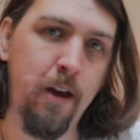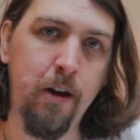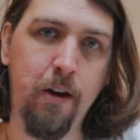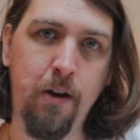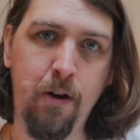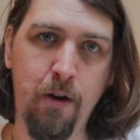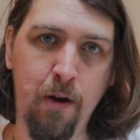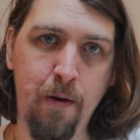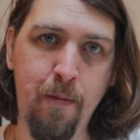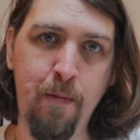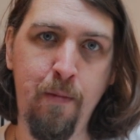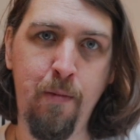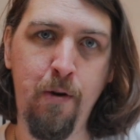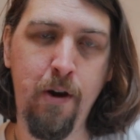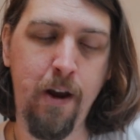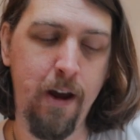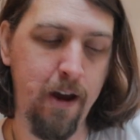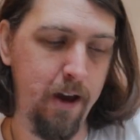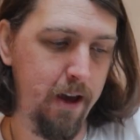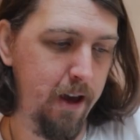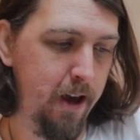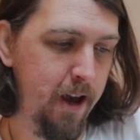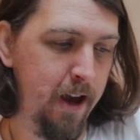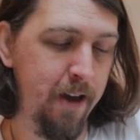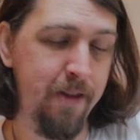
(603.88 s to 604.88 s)

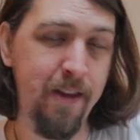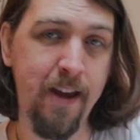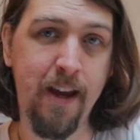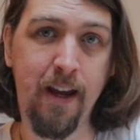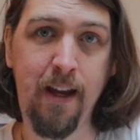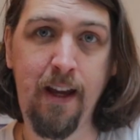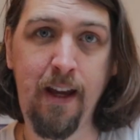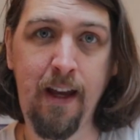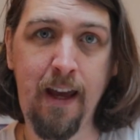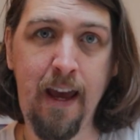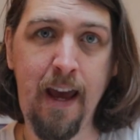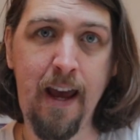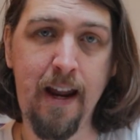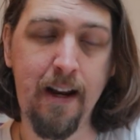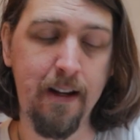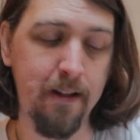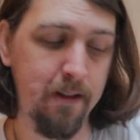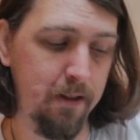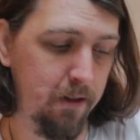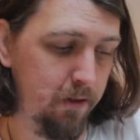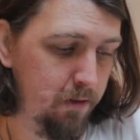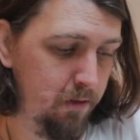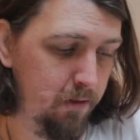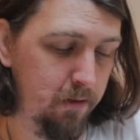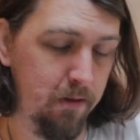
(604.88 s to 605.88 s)
Cumbria, and then
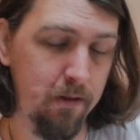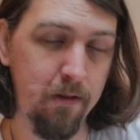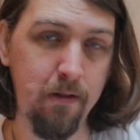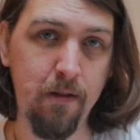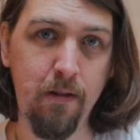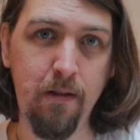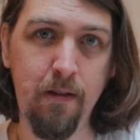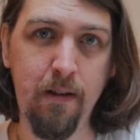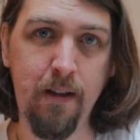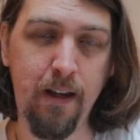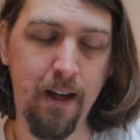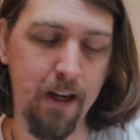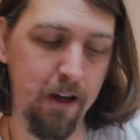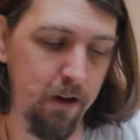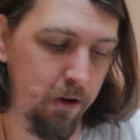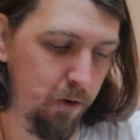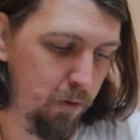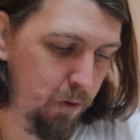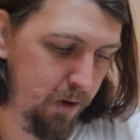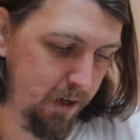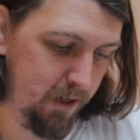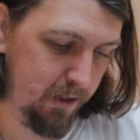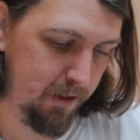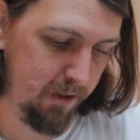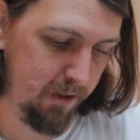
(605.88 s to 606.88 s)
Kent in quick